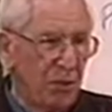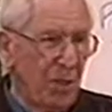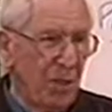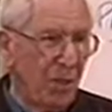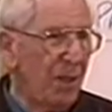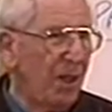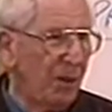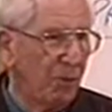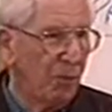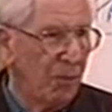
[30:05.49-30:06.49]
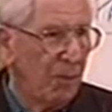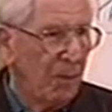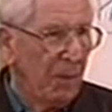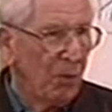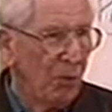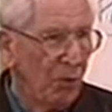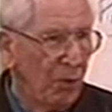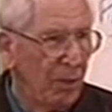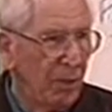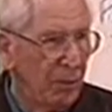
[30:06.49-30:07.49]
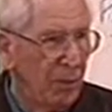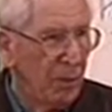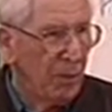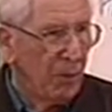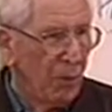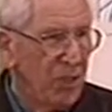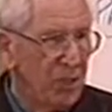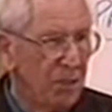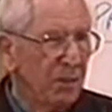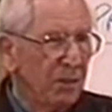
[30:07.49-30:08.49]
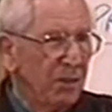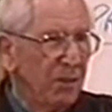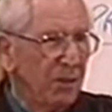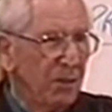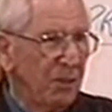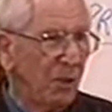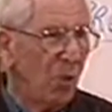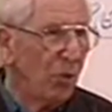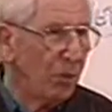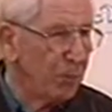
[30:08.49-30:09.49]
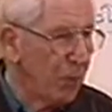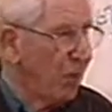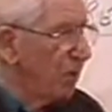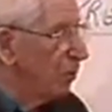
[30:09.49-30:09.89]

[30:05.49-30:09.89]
or something like that, reaching the whole community